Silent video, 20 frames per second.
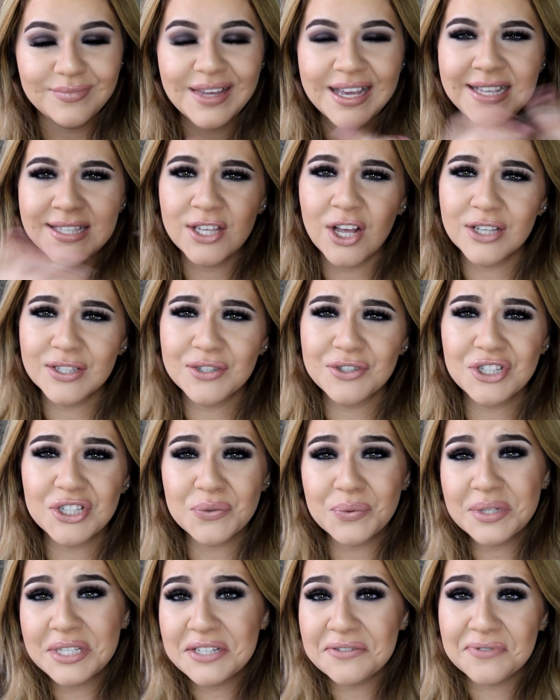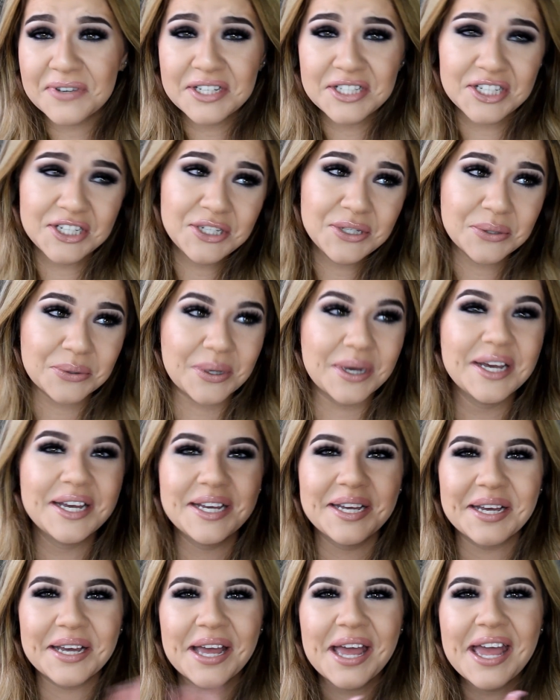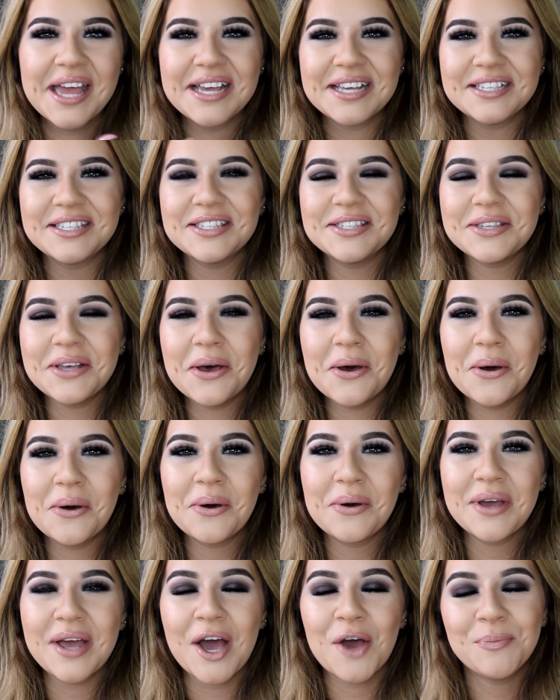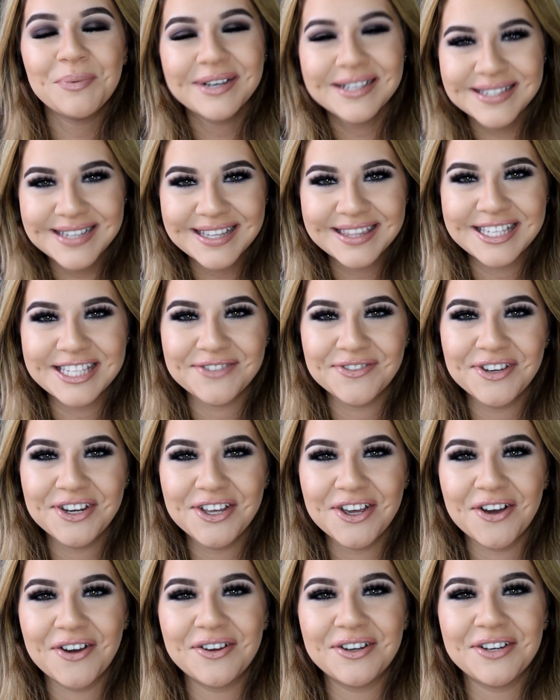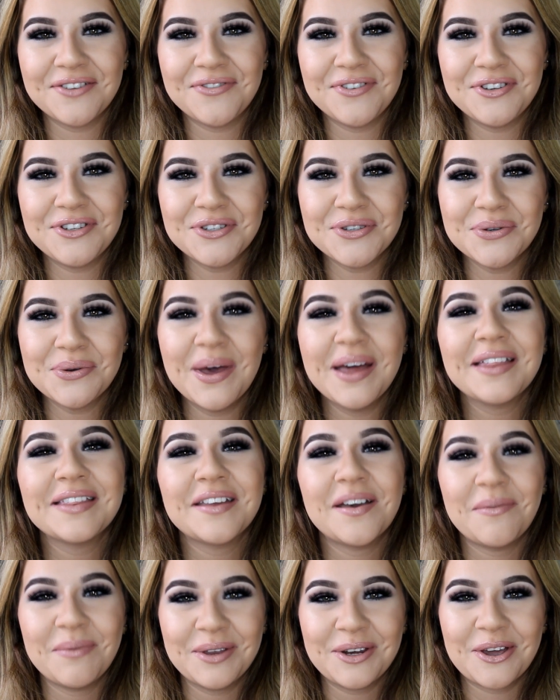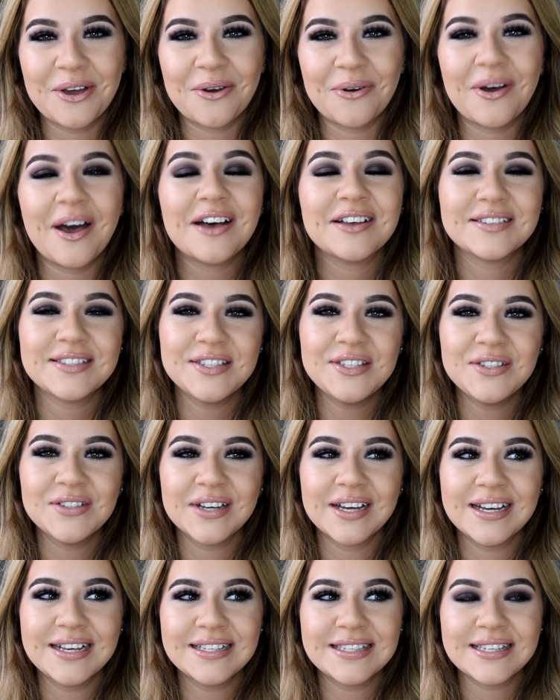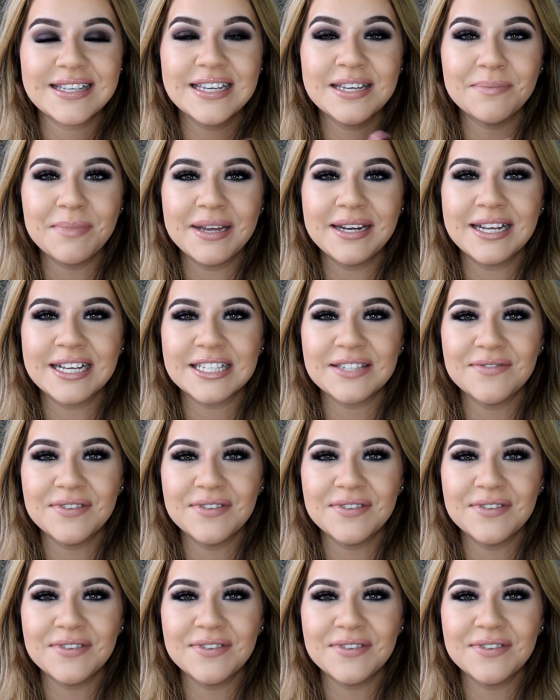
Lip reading: it's also just really fun to do. So I hope you guys like this video, and if you do, let me know. I'll see you guys in my next